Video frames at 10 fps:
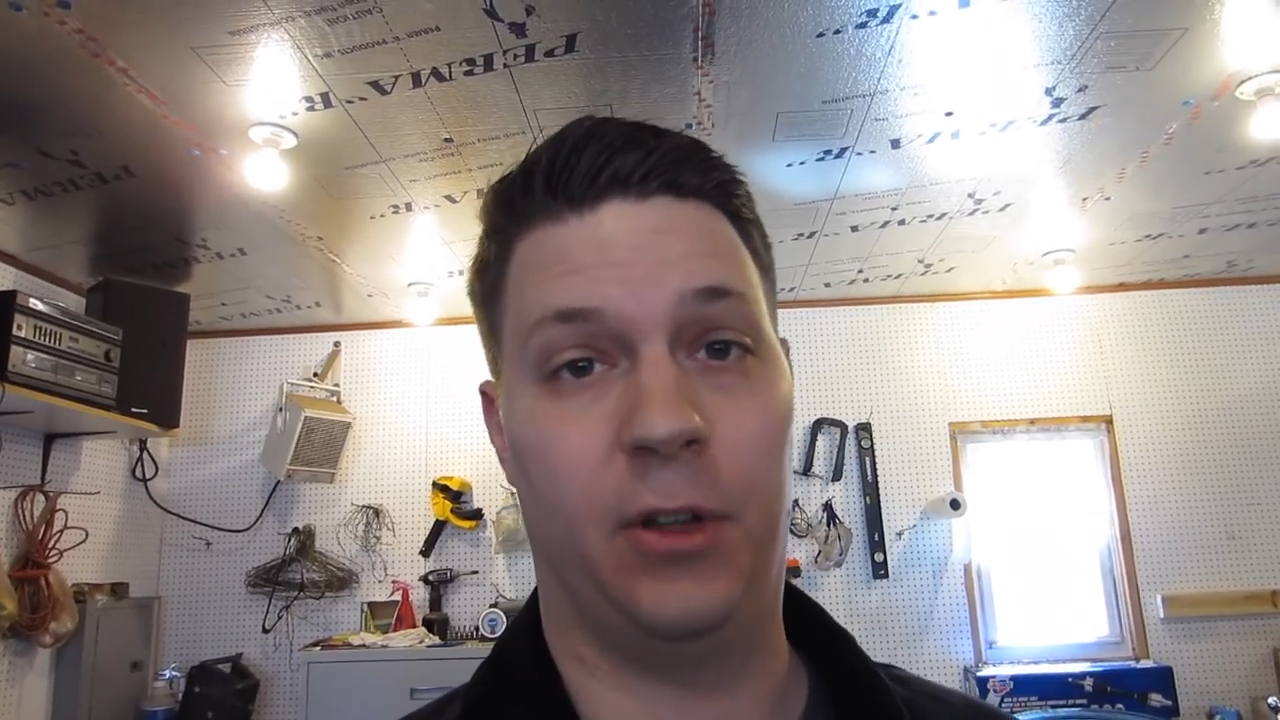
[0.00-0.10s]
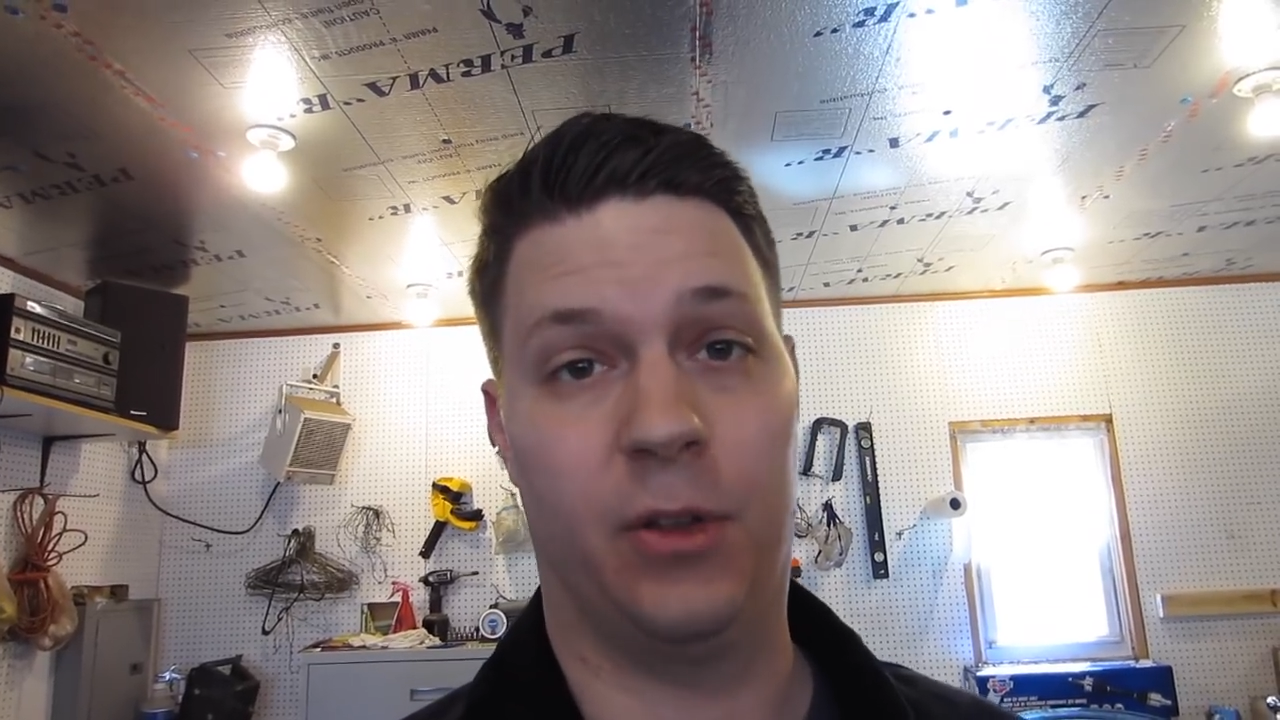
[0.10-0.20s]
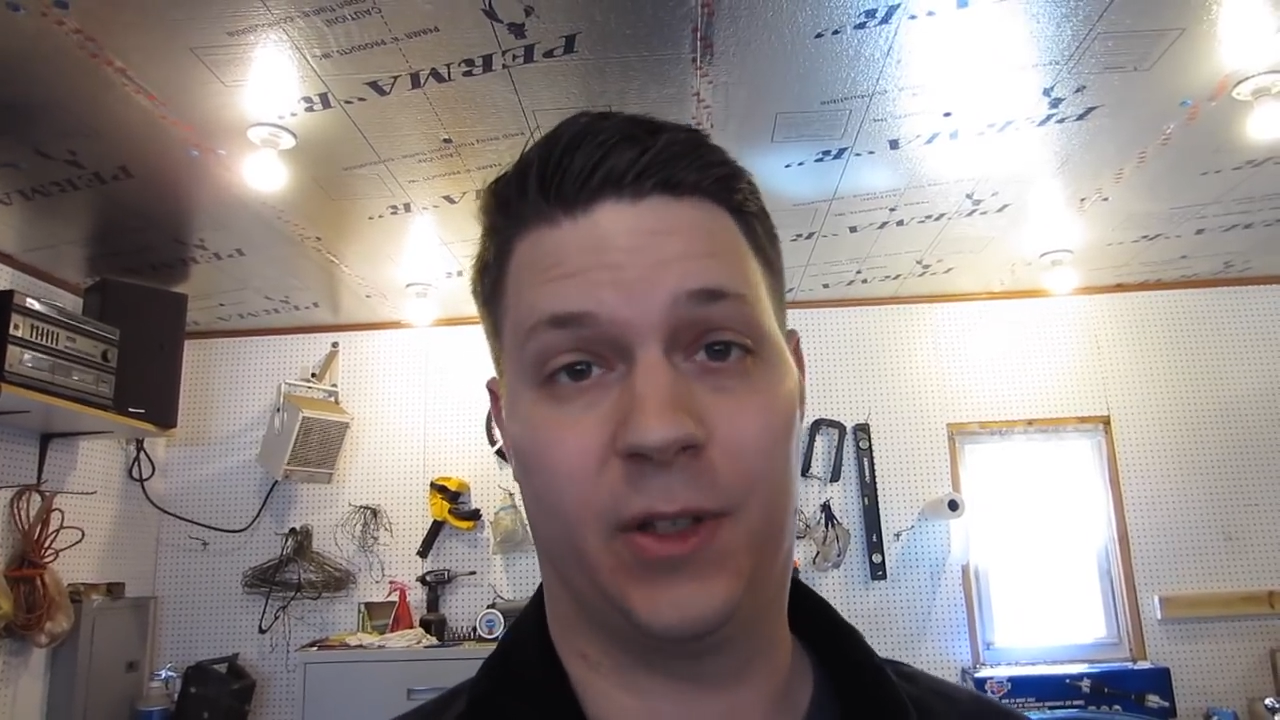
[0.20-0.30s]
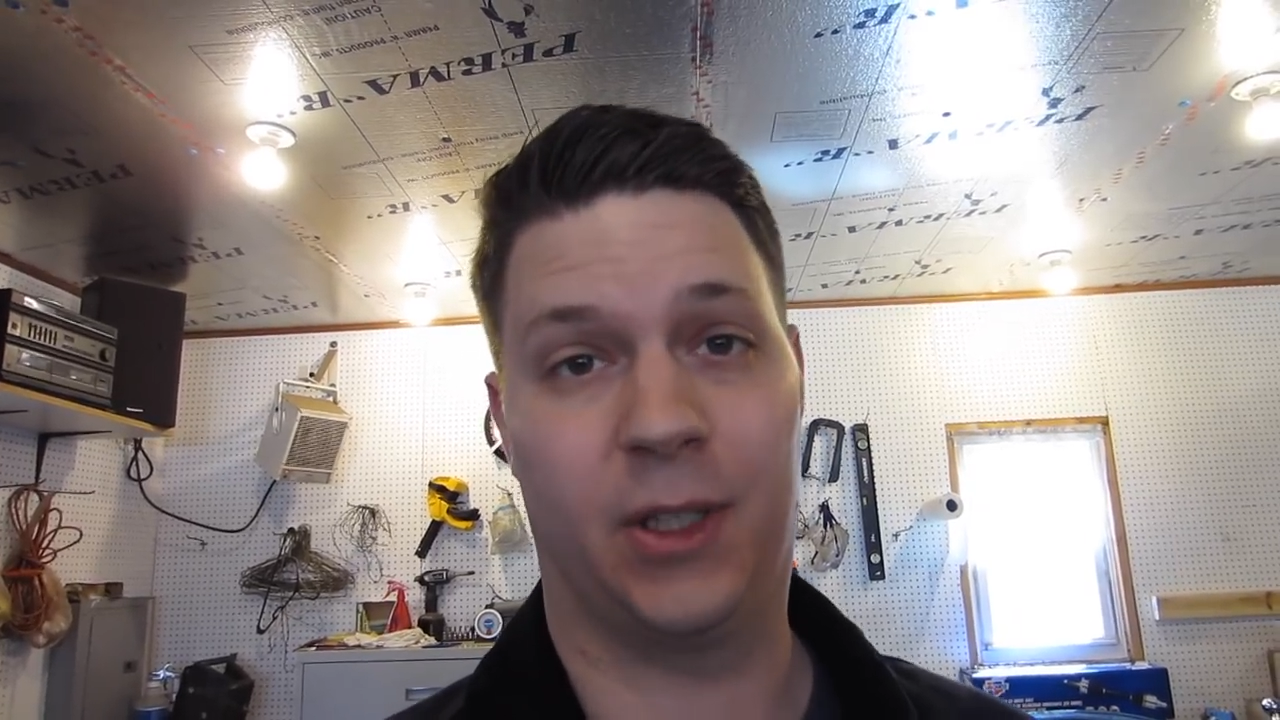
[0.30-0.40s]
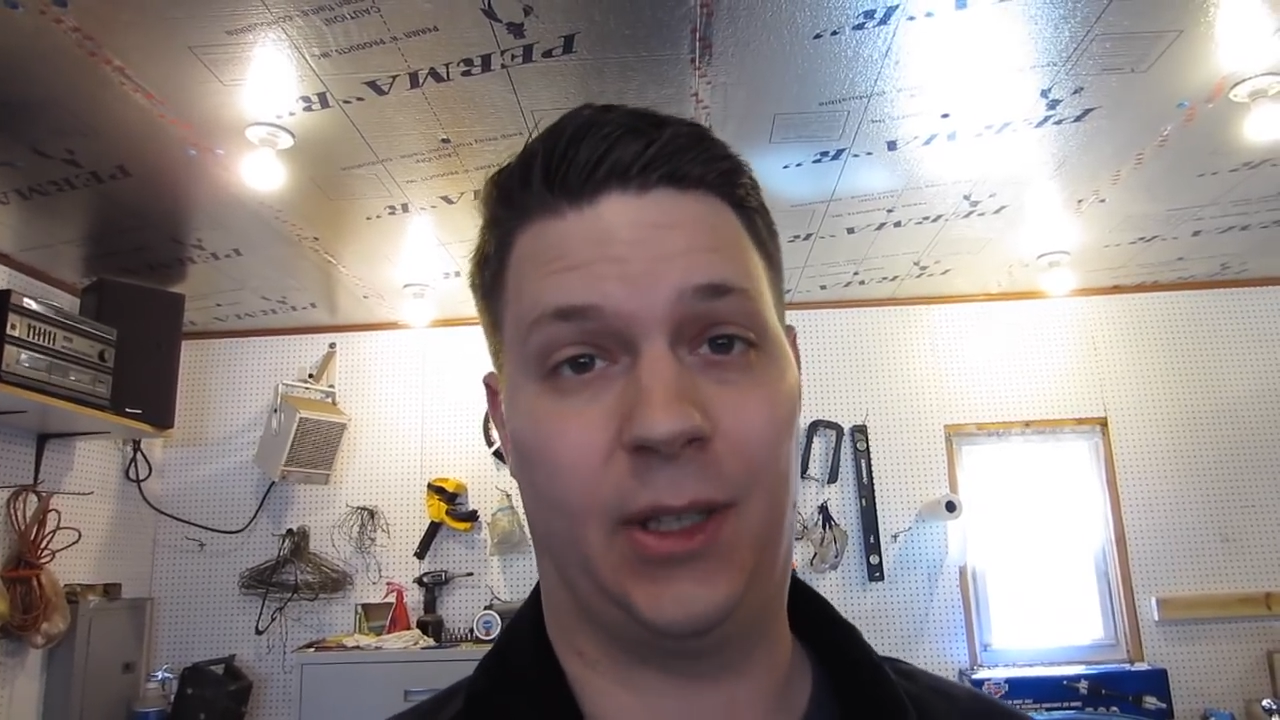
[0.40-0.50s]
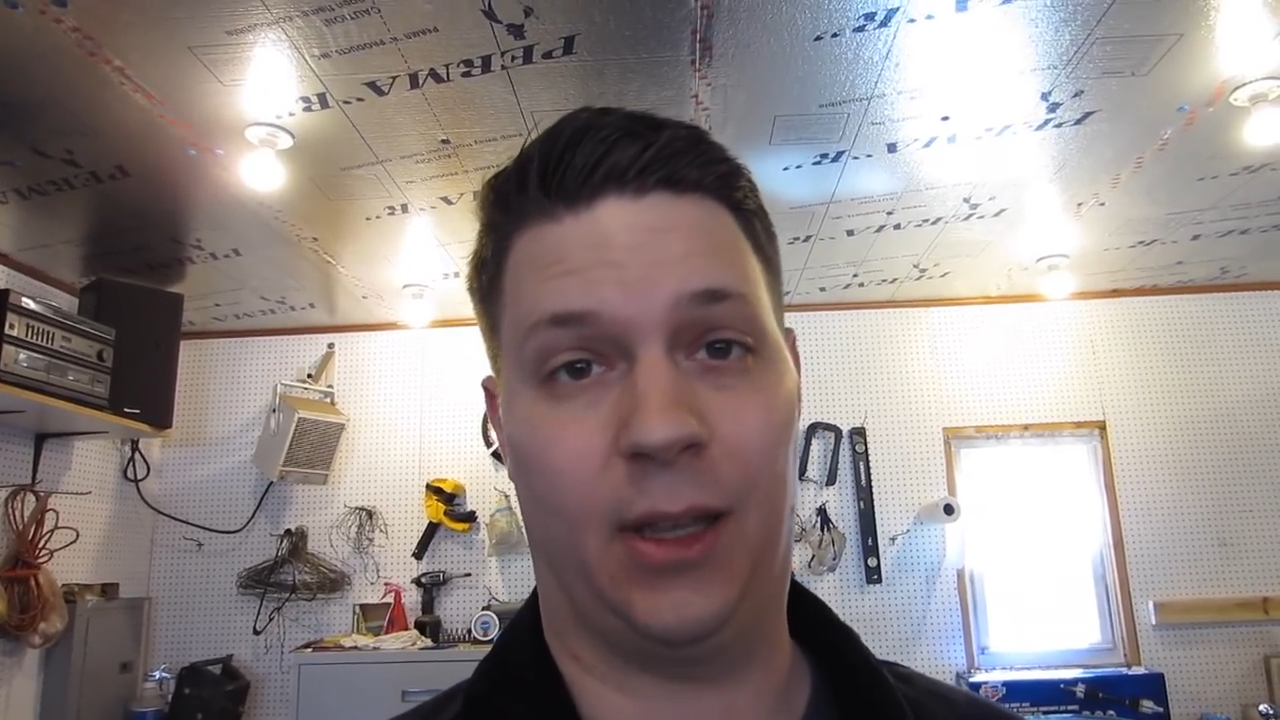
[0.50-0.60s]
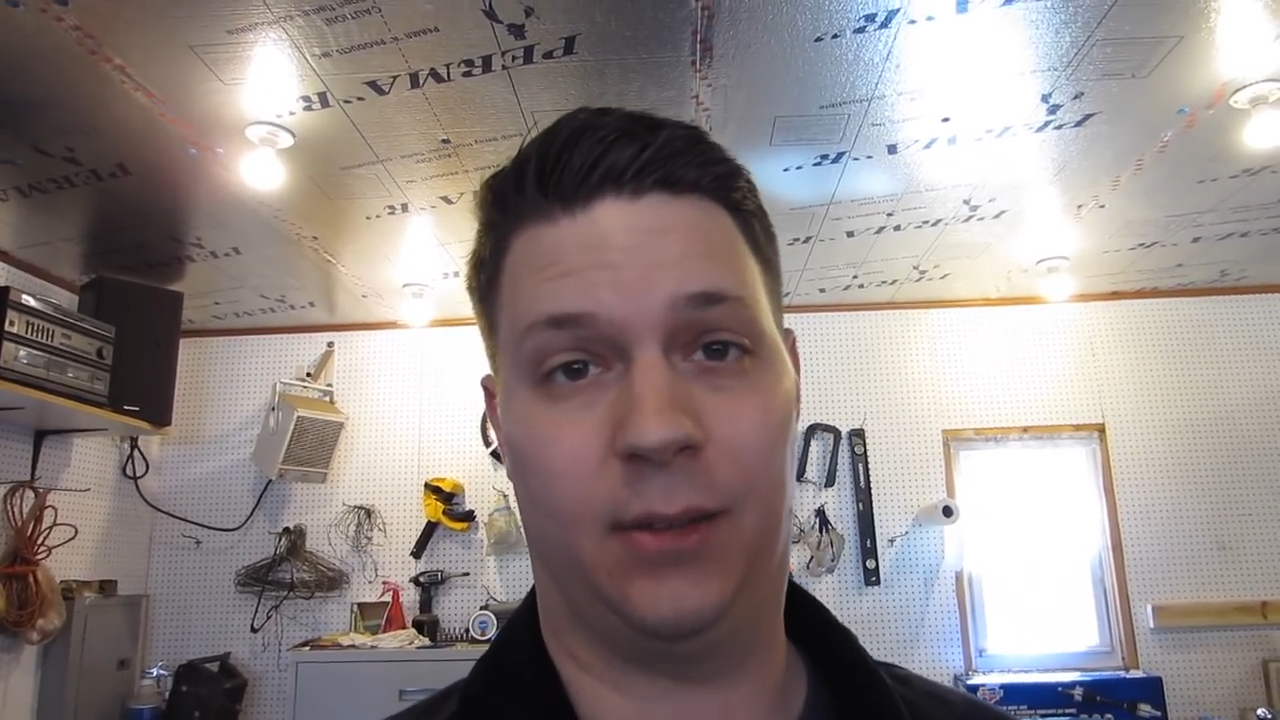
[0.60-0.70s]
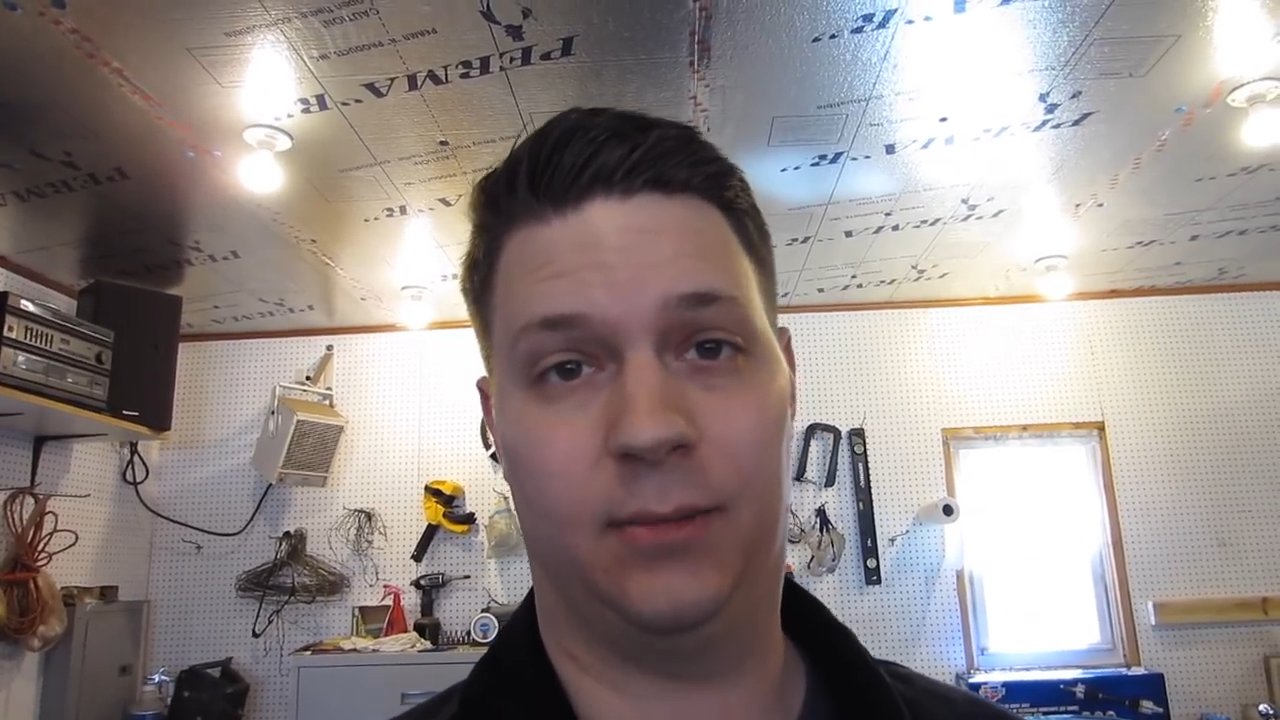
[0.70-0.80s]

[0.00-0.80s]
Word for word: do this again.